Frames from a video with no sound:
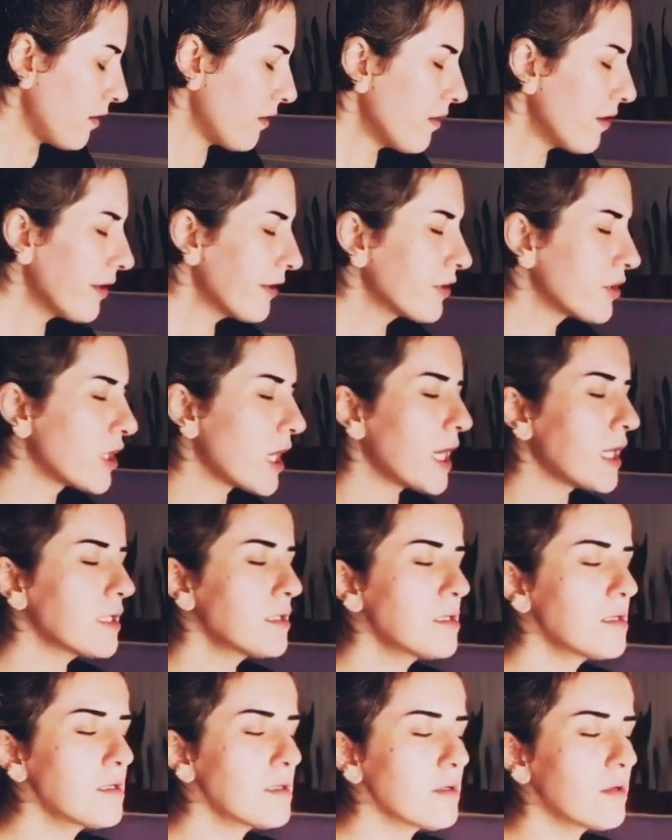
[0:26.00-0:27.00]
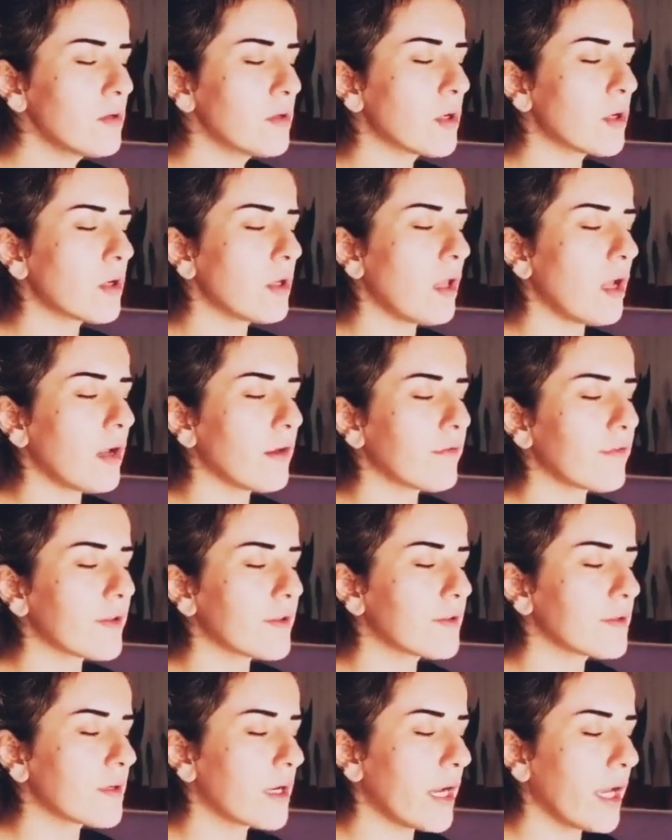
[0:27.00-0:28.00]
There are changes in your life
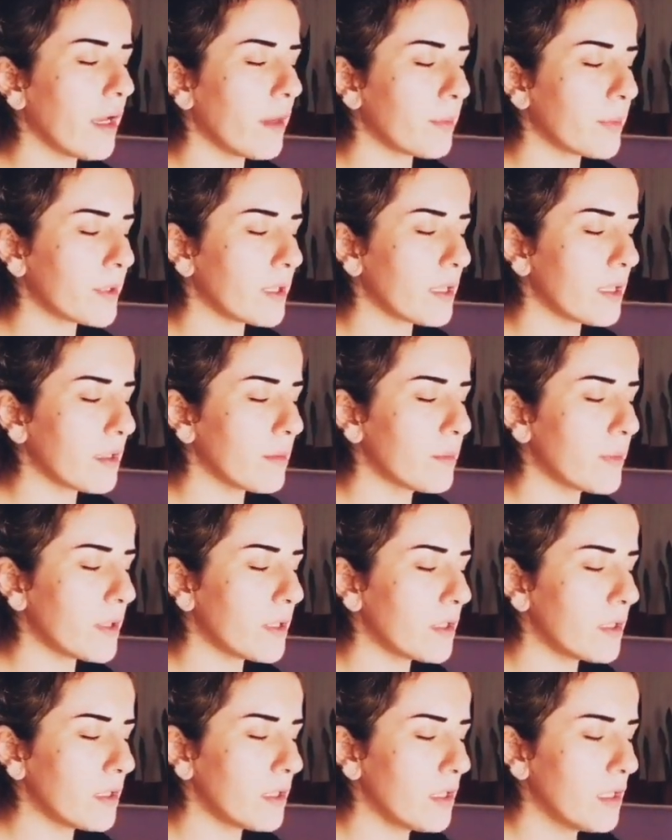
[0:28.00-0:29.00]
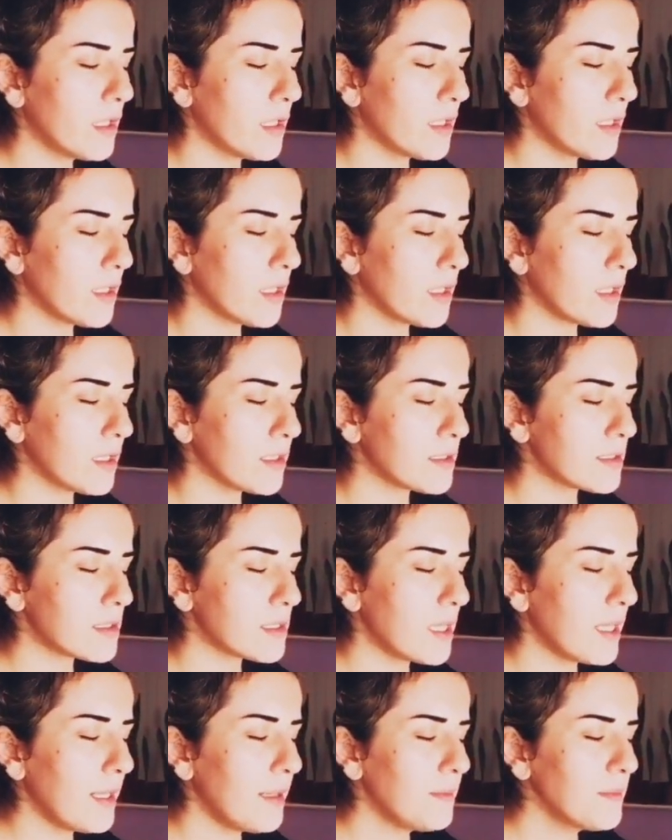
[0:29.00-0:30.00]
that are happening, but it
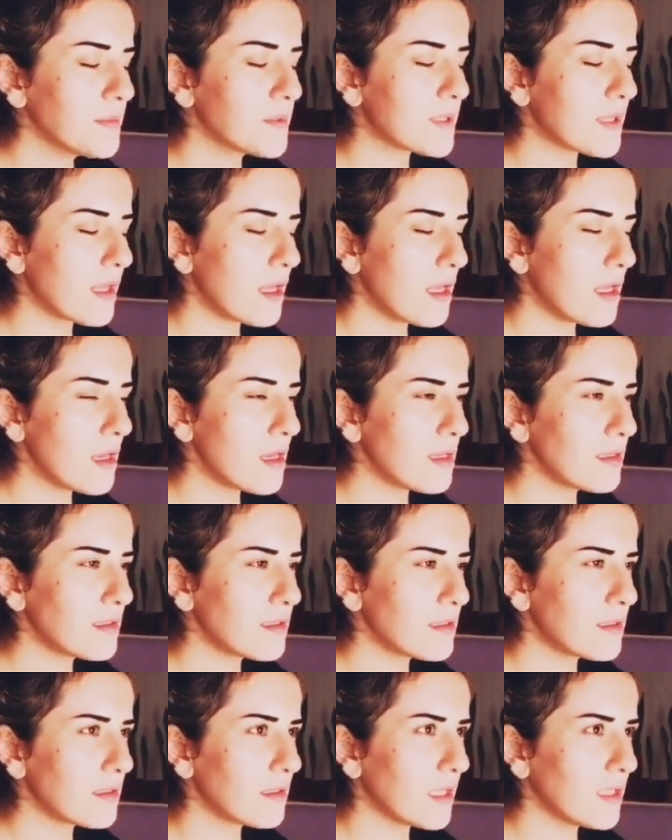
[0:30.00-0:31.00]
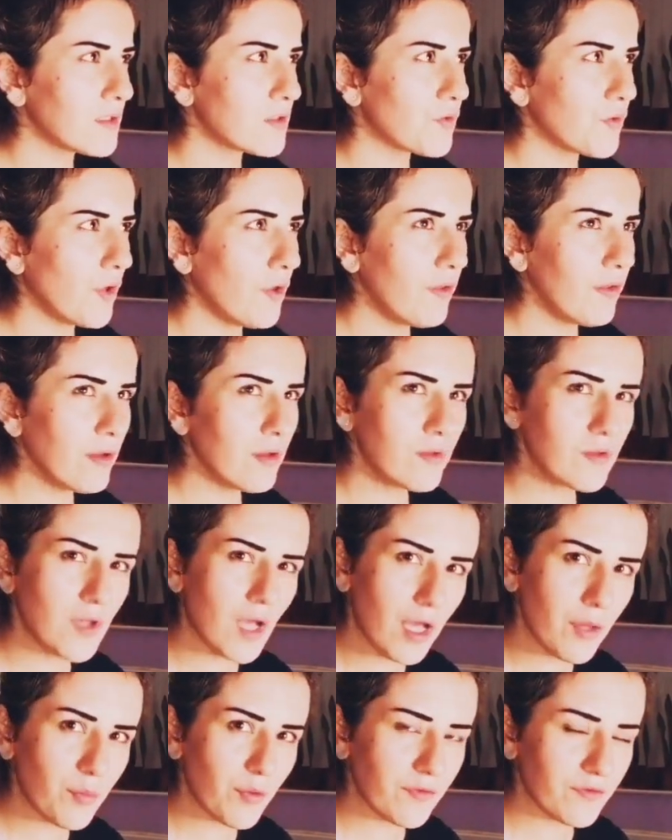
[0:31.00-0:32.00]
seems that it's not the
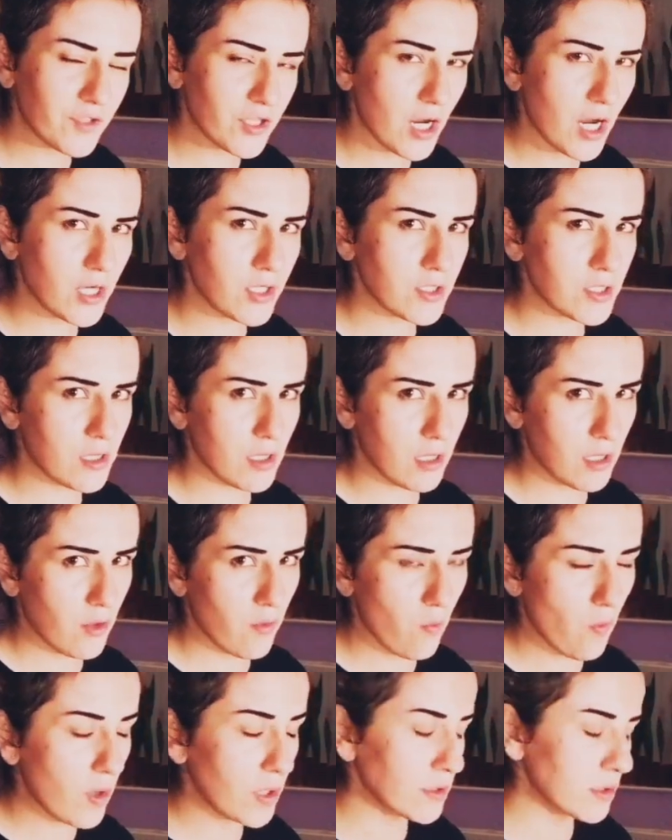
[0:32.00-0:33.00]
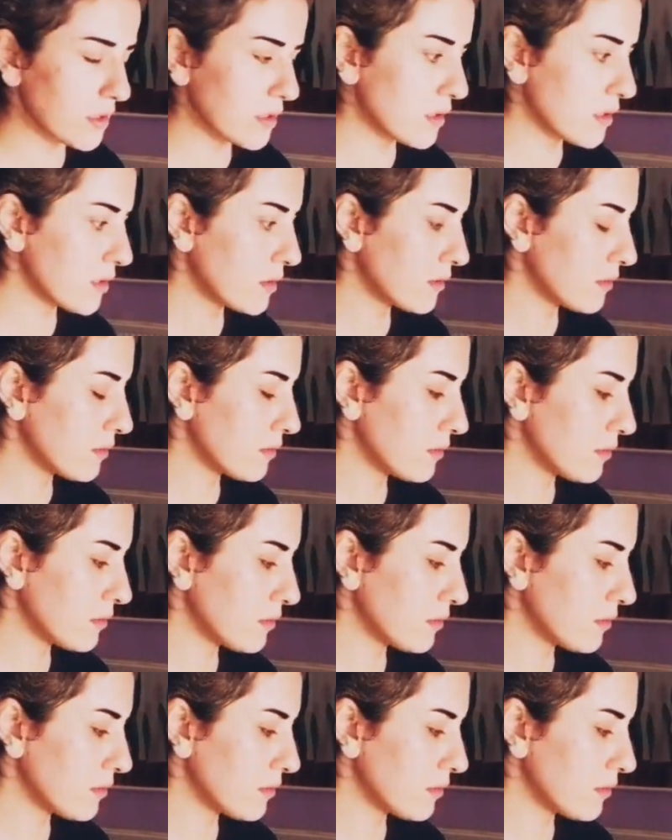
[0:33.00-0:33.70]
type of change that you want.